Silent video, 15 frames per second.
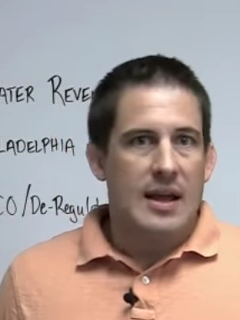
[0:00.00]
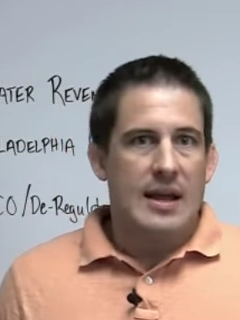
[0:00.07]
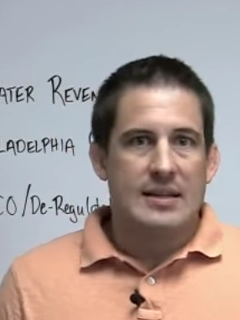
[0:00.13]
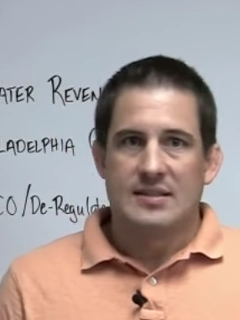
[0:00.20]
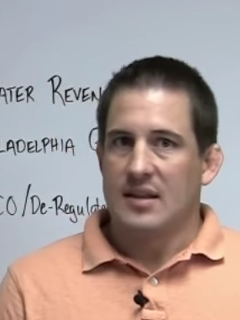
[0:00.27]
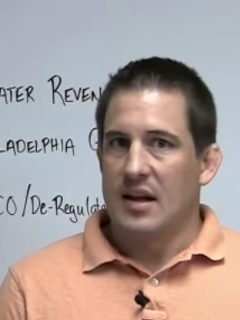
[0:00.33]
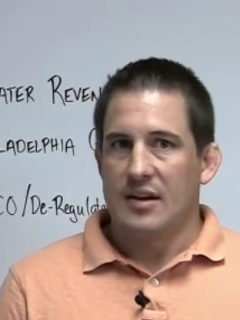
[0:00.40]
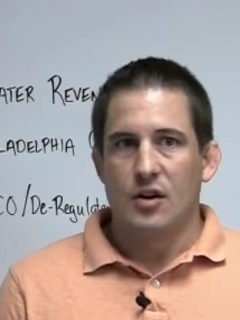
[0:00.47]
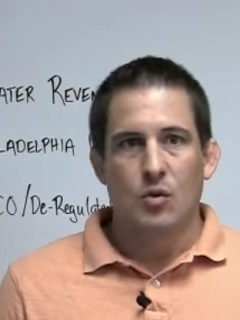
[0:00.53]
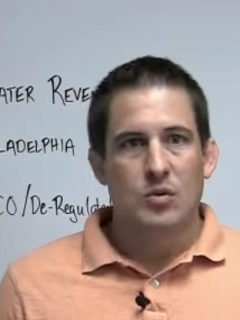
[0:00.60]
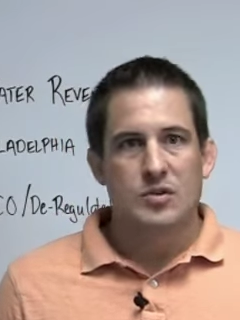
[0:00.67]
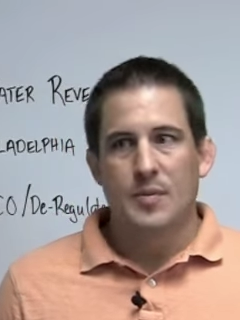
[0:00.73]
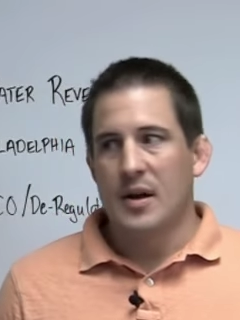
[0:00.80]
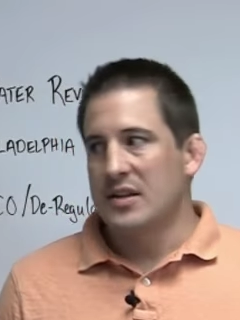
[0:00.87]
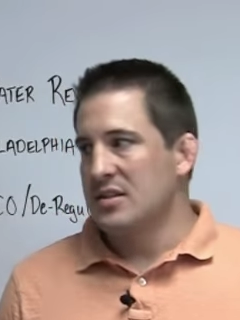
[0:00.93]
It's not your
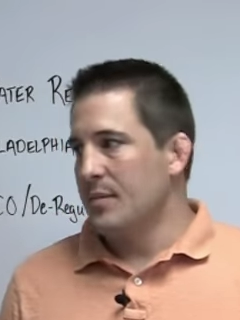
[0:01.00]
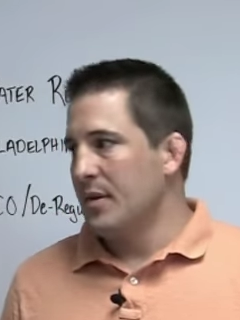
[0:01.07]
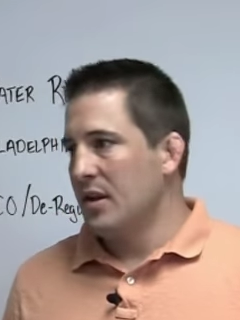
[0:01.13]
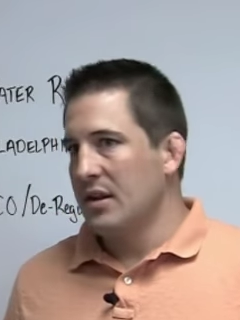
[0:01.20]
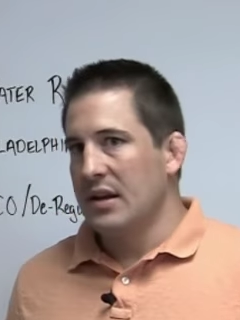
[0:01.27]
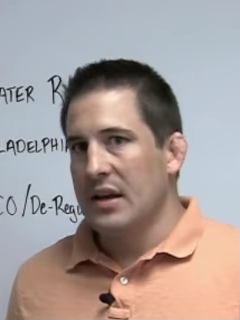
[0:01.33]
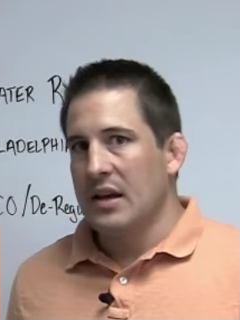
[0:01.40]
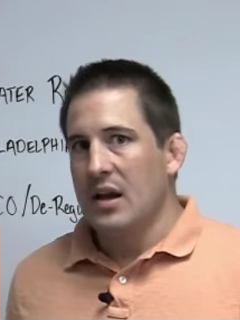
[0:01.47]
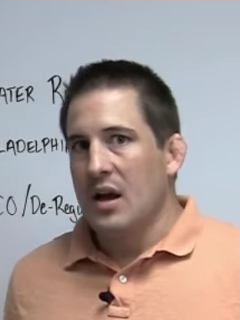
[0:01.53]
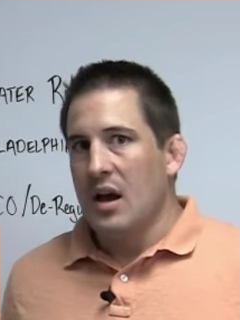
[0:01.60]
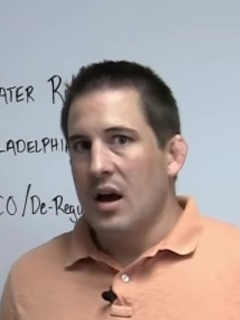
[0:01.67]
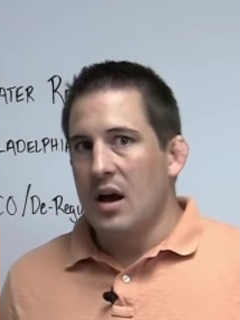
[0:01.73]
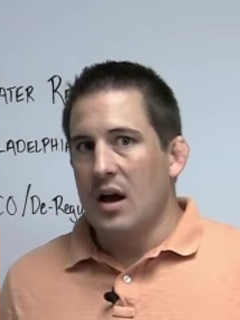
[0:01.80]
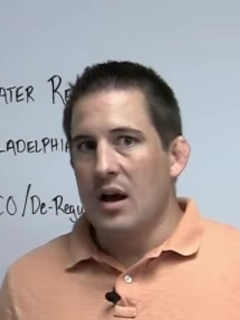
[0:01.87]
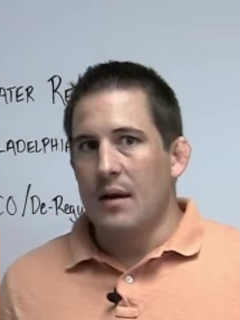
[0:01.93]
responsibility,
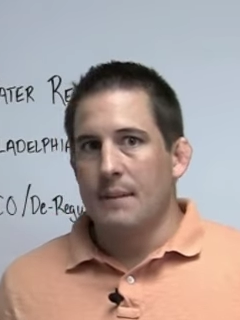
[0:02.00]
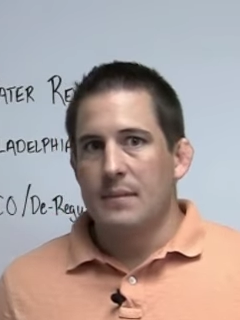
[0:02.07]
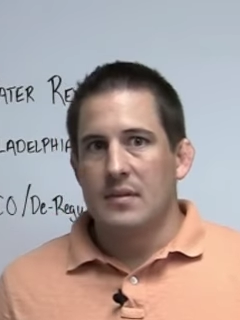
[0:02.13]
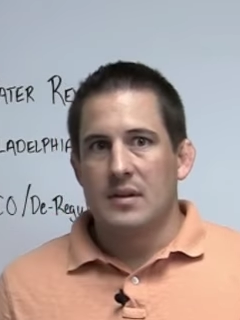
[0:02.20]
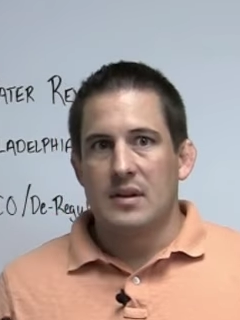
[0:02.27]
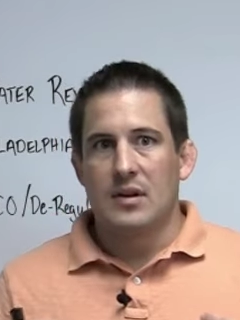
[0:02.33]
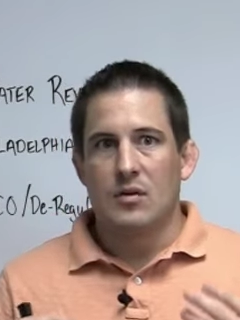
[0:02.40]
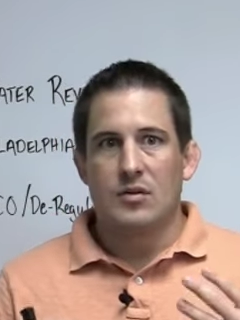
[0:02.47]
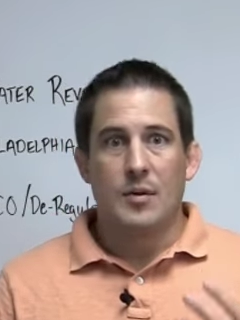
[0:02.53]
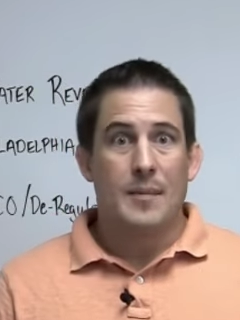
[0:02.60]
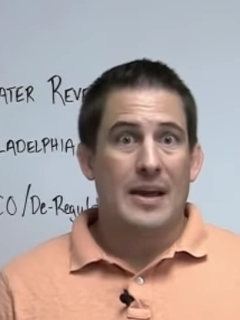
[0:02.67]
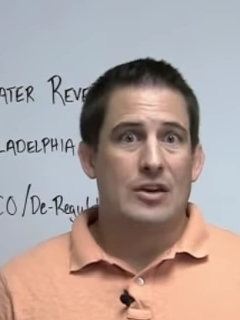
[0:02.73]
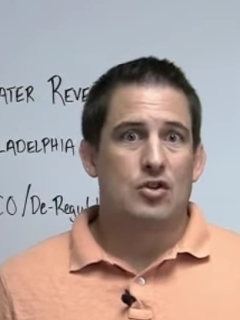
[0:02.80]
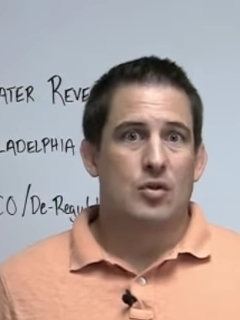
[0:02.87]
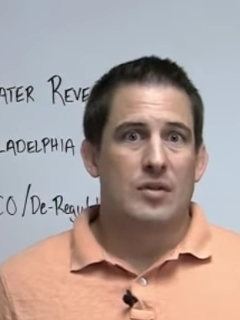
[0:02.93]
to
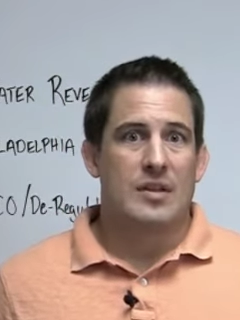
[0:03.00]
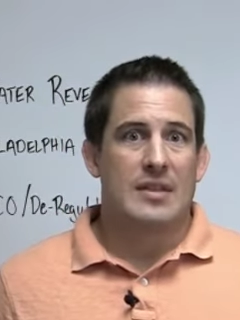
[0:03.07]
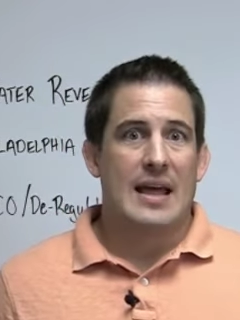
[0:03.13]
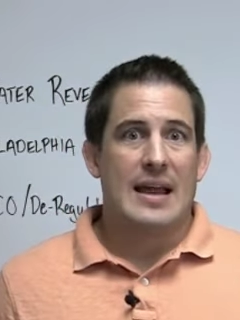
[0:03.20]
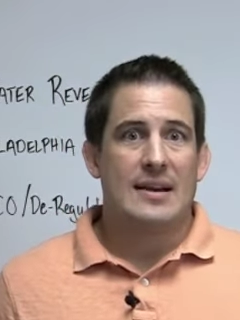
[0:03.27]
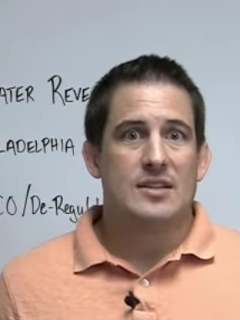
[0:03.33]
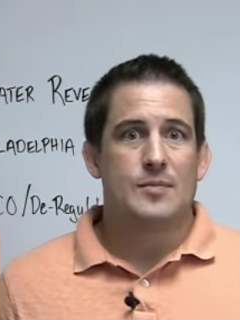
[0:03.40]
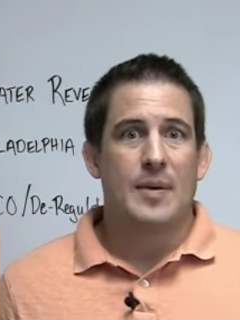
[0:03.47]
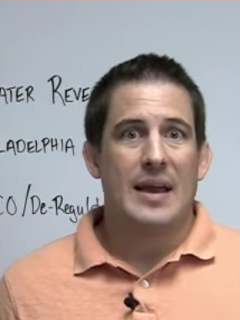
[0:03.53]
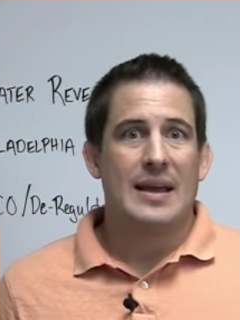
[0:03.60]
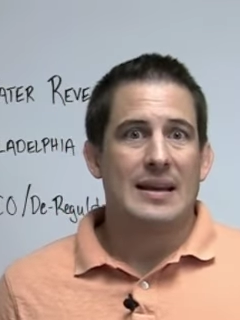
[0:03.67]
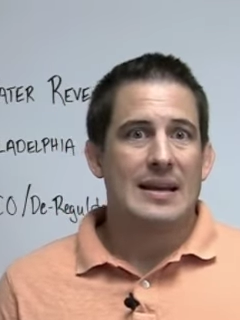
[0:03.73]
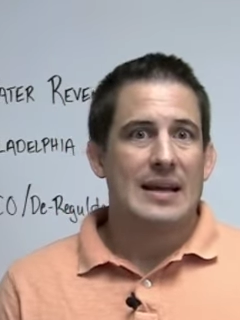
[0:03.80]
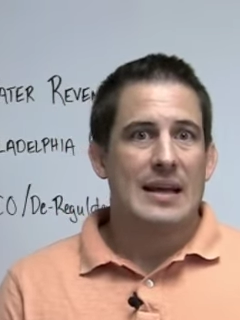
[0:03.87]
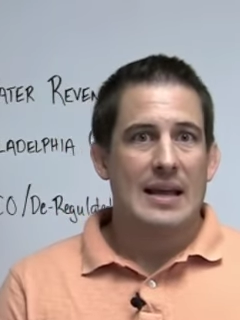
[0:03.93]
make sure that that is
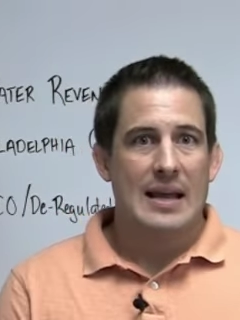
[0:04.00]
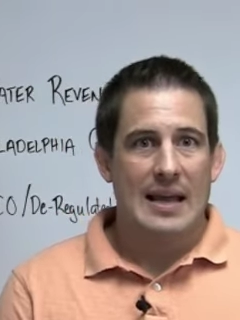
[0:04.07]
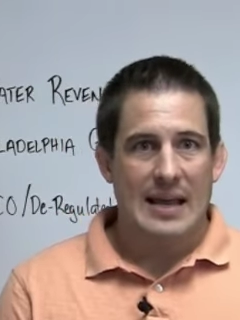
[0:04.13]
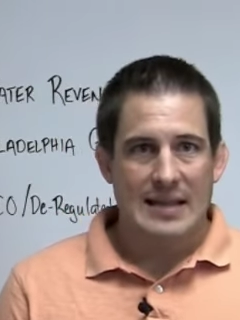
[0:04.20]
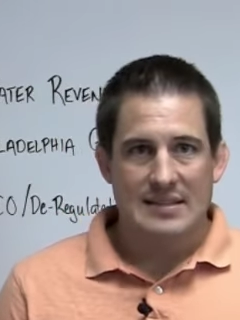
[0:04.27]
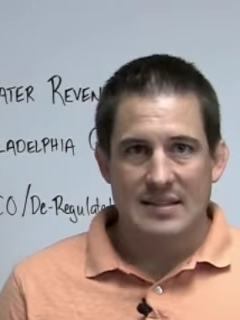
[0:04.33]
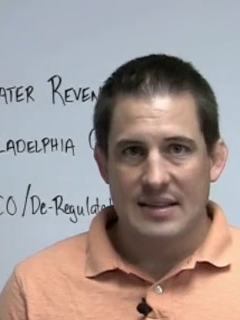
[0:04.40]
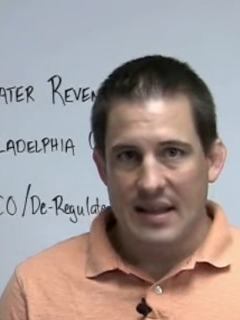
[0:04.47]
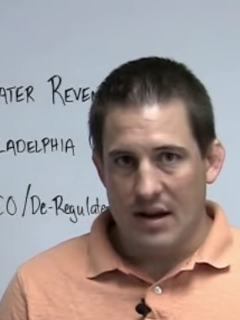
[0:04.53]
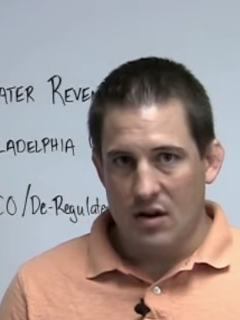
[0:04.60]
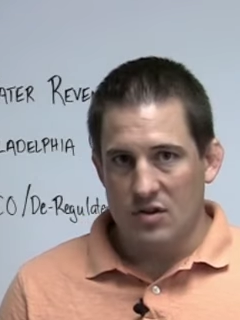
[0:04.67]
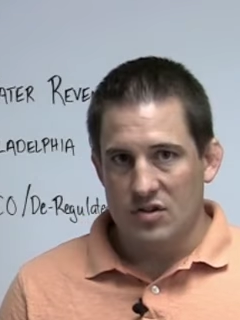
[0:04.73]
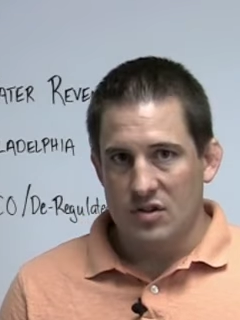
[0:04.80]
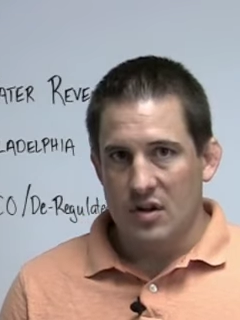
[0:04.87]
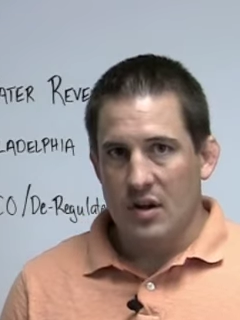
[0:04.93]
paid. It's
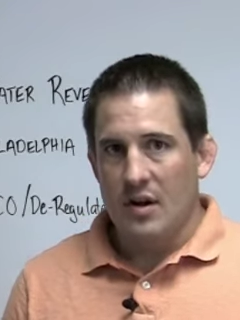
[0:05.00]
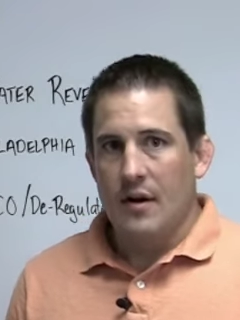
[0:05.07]
theirs.